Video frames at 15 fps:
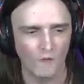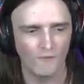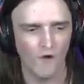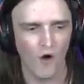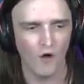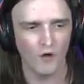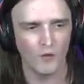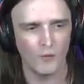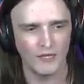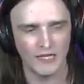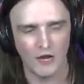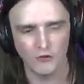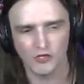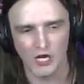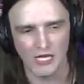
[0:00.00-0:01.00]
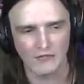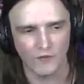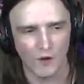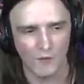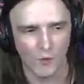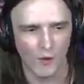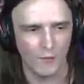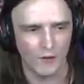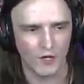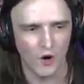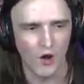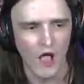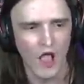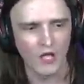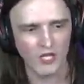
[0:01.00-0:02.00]
Fall all the way down, transform, away we go.
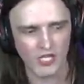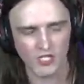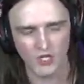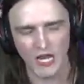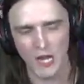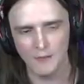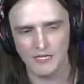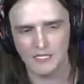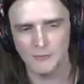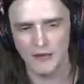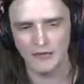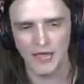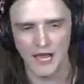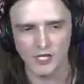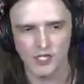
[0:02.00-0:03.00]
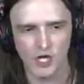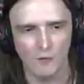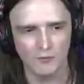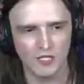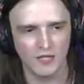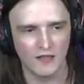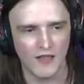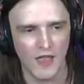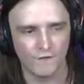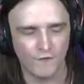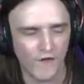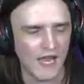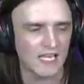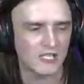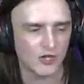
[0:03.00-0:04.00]
Just going to aim a spin dash, jump to the left,
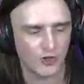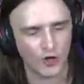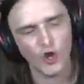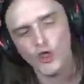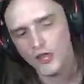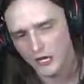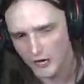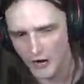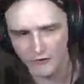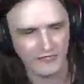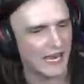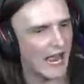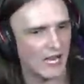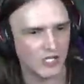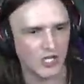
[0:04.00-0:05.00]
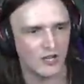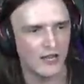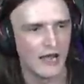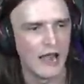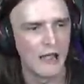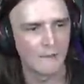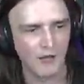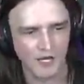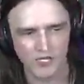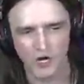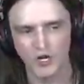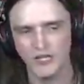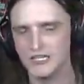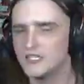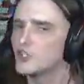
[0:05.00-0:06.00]
face through the ground casually, because all you
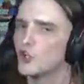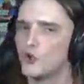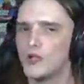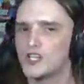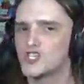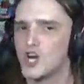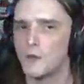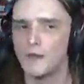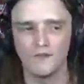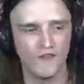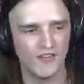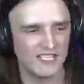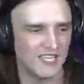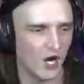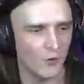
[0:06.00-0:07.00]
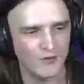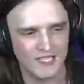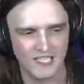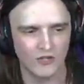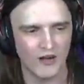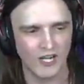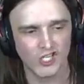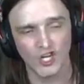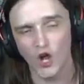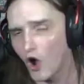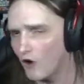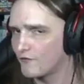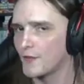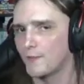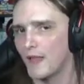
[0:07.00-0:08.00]
need to do is jump and face the opposite direction
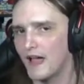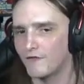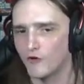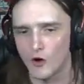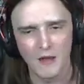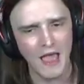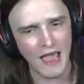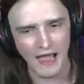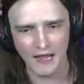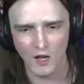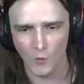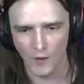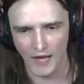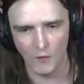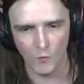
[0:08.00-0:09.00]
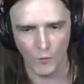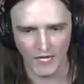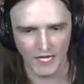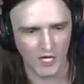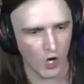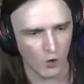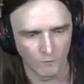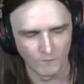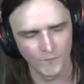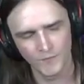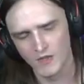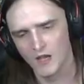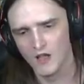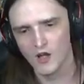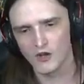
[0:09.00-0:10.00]
of the platform, and away we go.
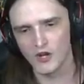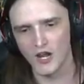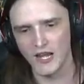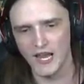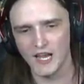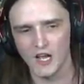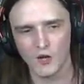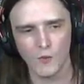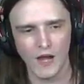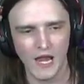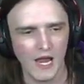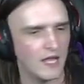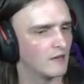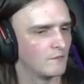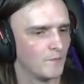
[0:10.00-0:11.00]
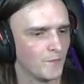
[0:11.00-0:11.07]
Running our way in.